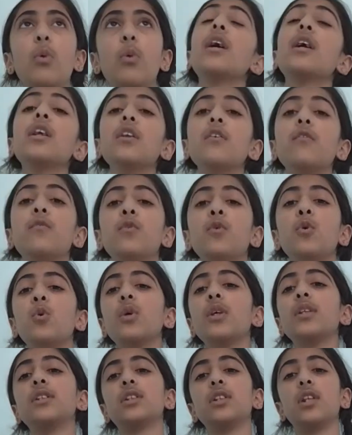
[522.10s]
on the floor
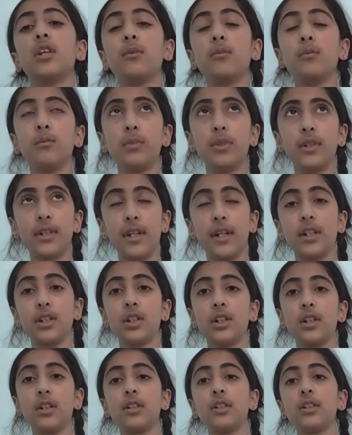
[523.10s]
in certain
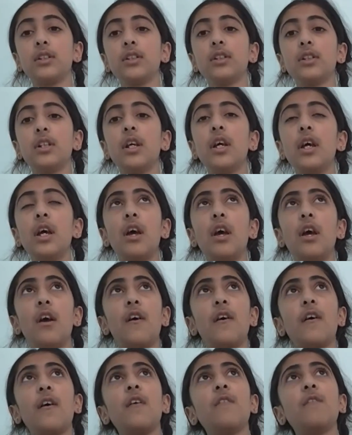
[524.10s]
positions,
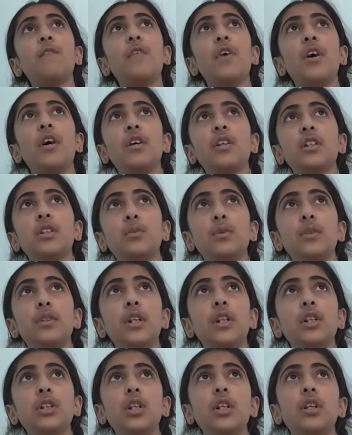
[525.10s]
first
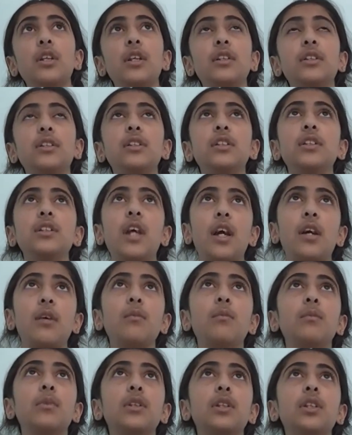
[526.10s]
position and
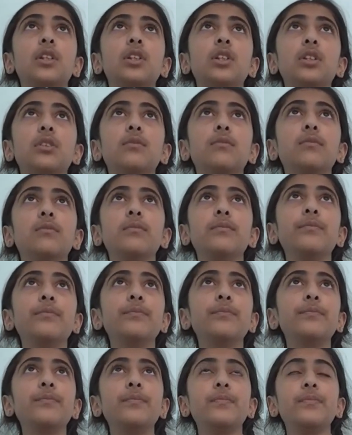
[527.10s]
second position,
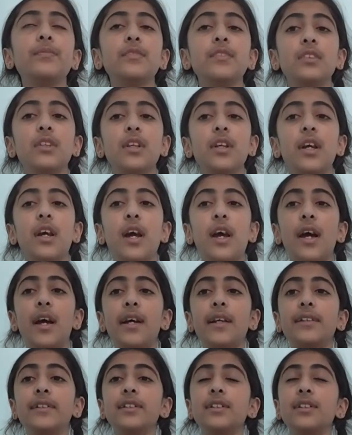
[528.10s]
and